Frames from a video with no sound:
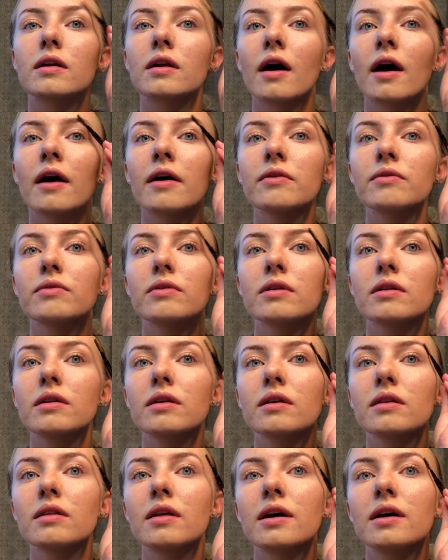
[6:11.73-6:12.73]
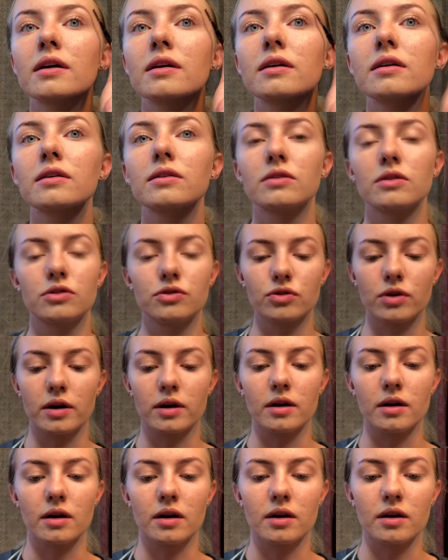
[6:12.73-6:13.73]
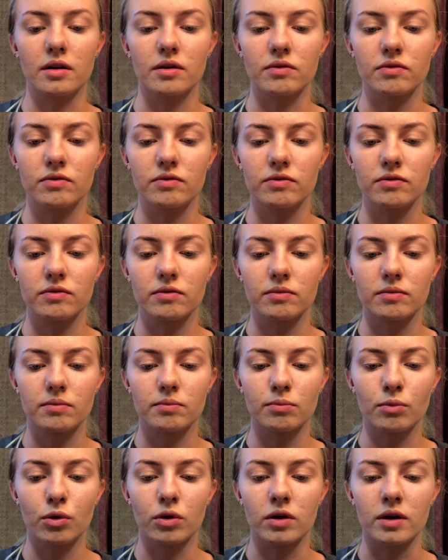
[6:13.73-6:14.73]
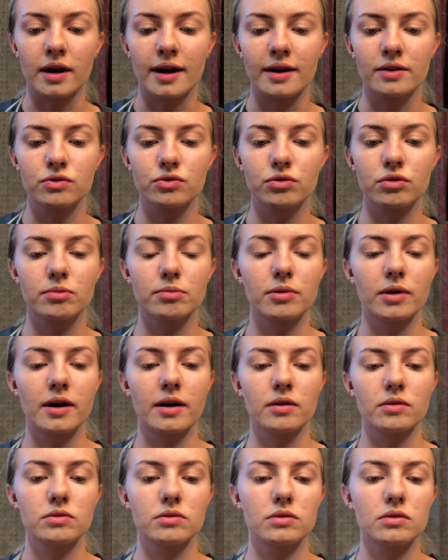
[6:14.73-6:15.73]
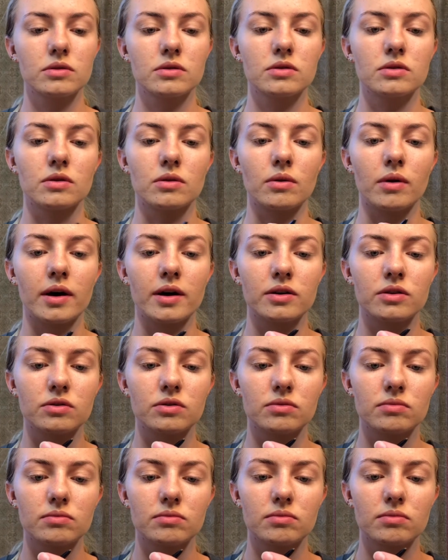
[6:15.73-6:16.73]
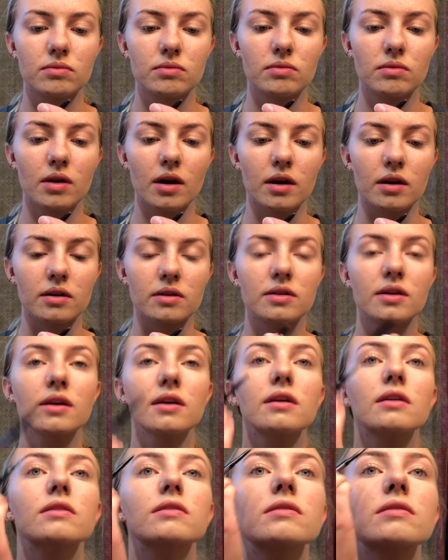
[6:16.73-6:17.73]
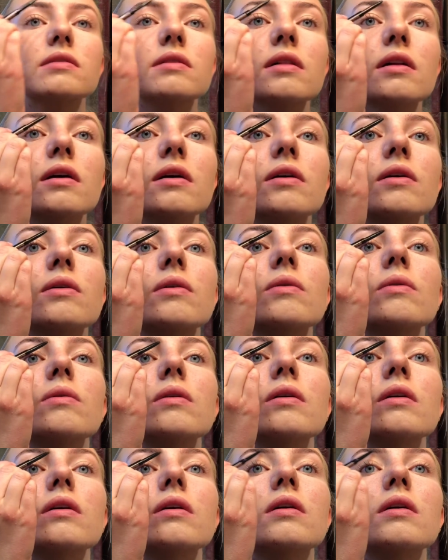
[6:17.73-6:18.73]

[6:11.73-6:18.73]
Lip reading: I really like to try to have more natural brows, so I kind of take it slow.